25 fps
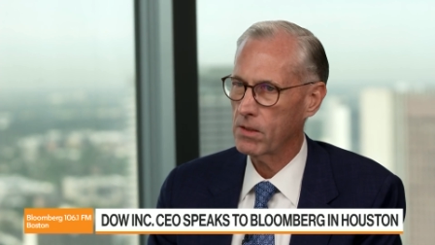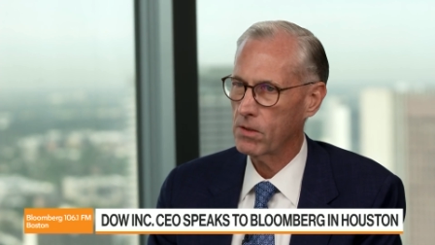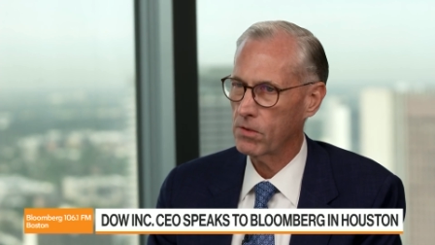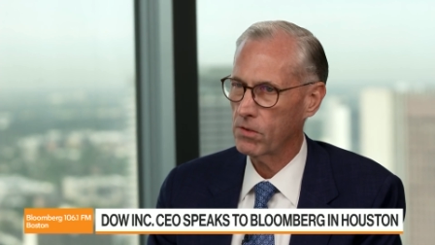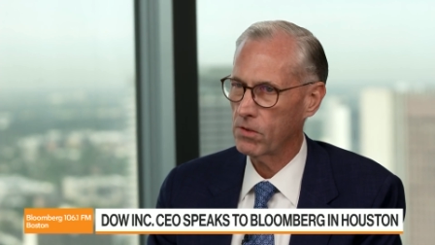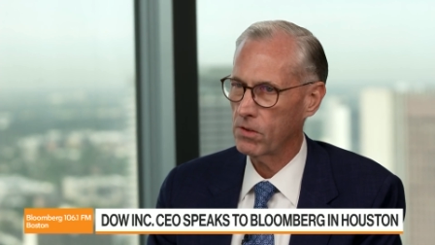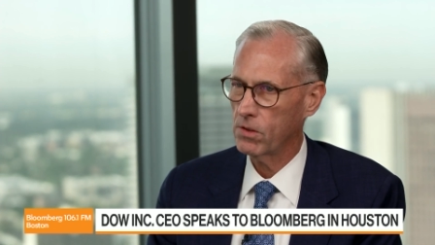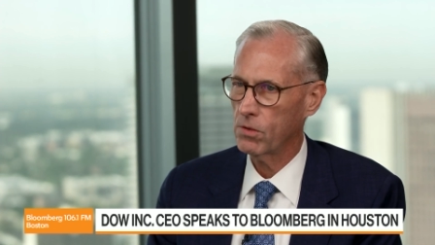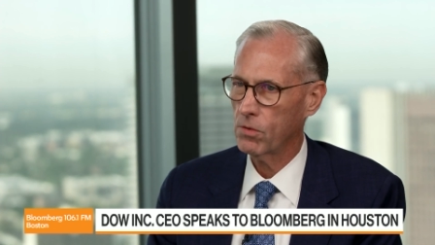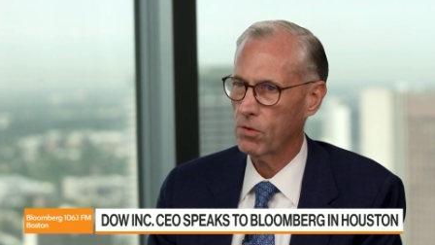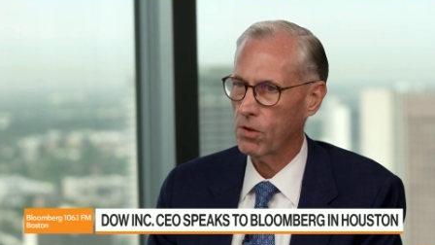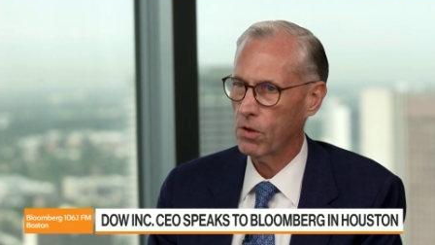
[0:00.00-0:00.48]
to
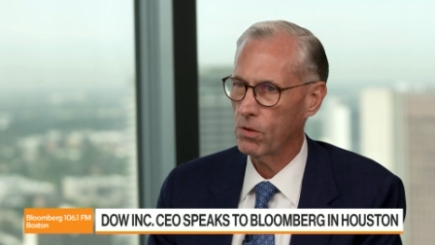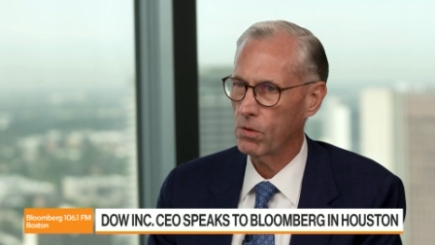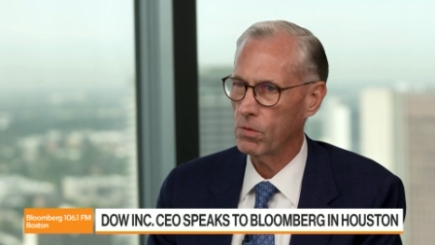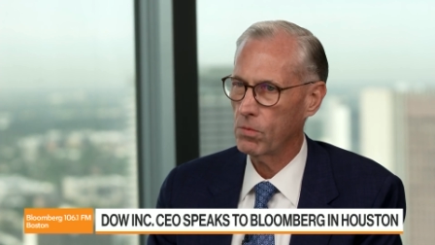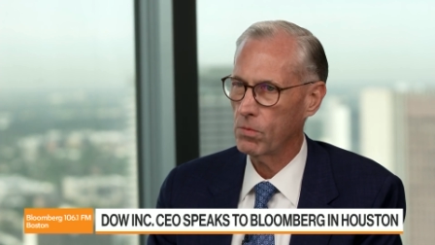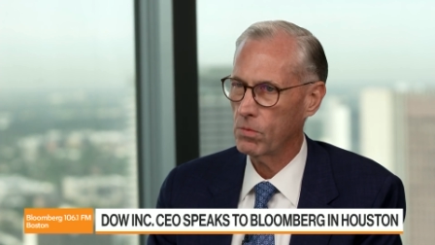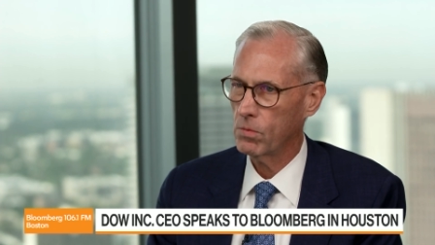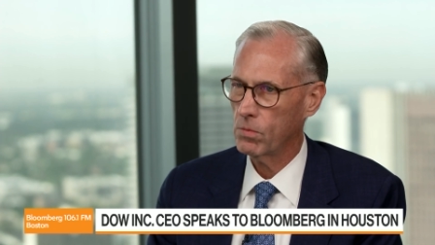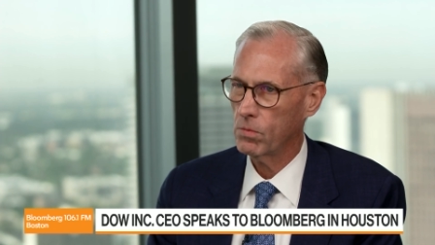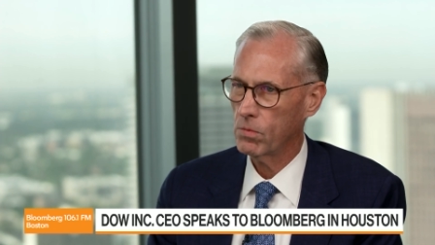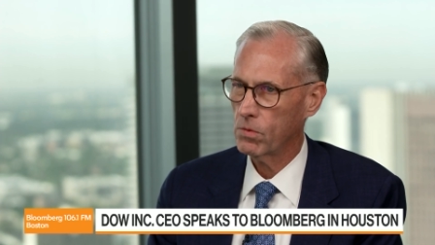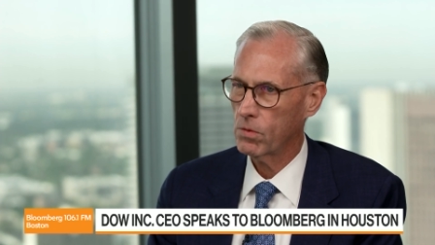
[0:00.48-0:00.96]
zero
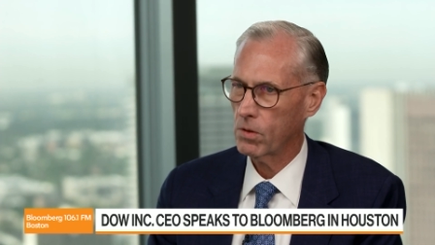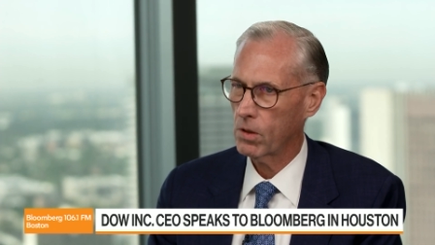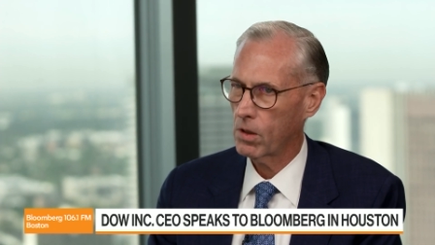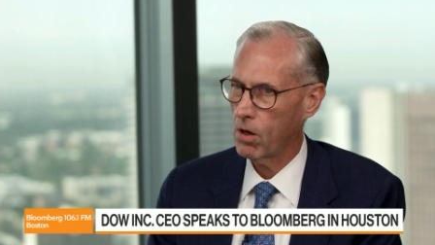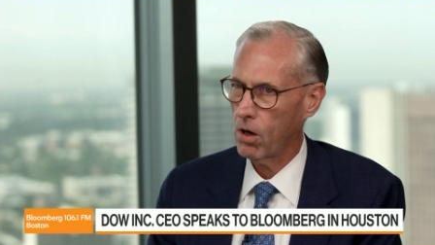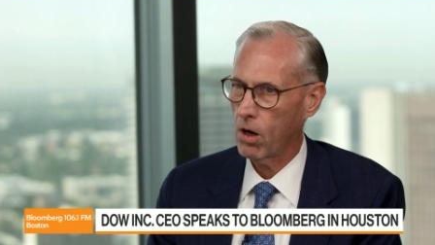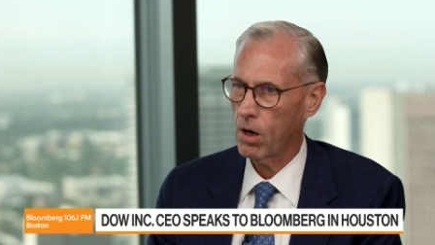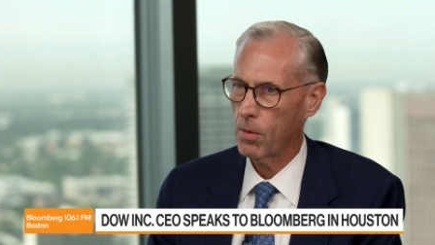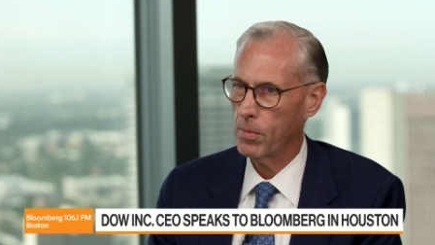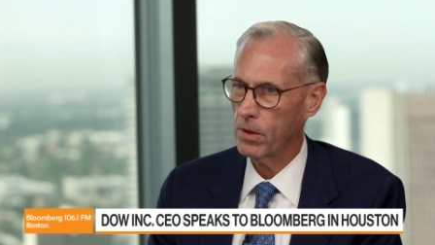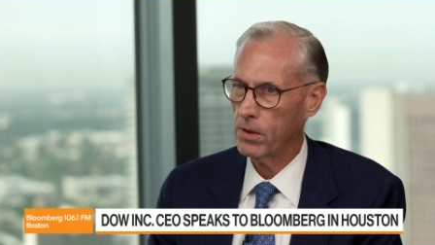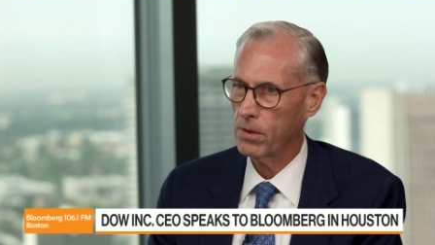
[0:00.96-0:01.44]

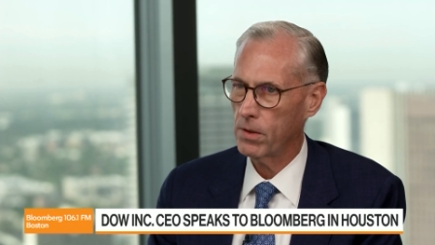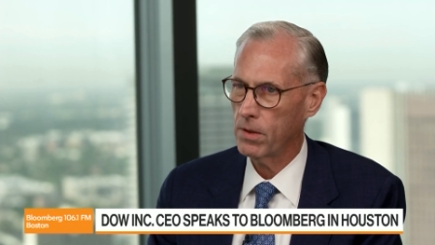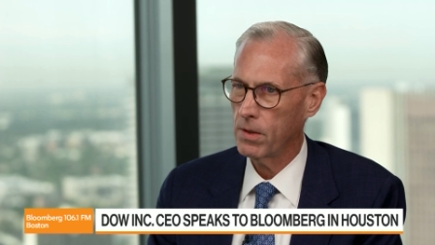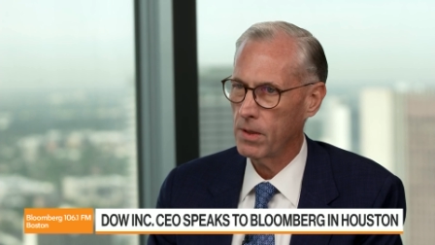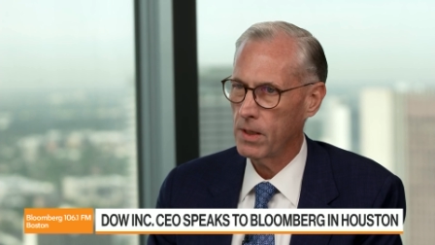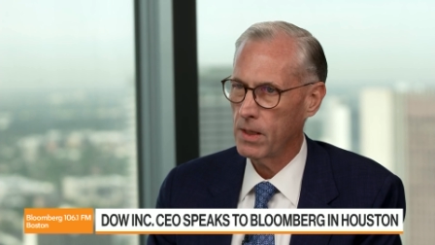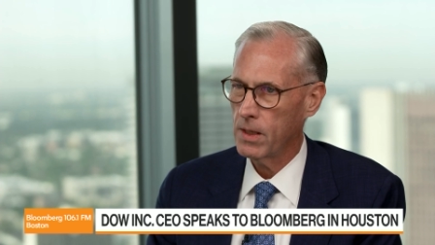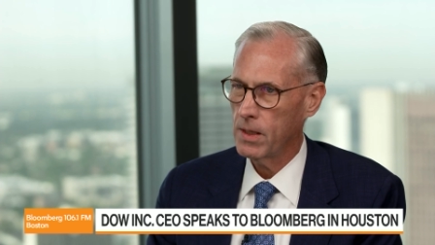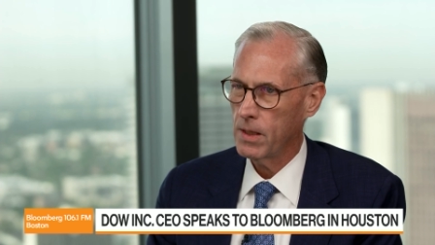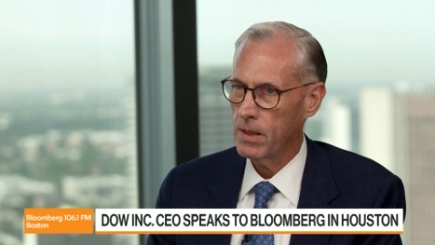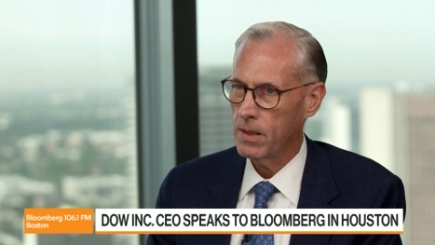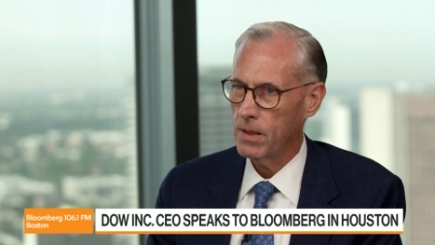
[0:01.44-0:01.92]
carbon.
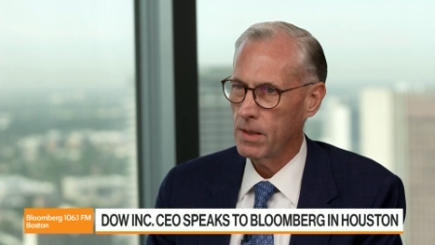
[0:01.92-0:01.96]
Wow.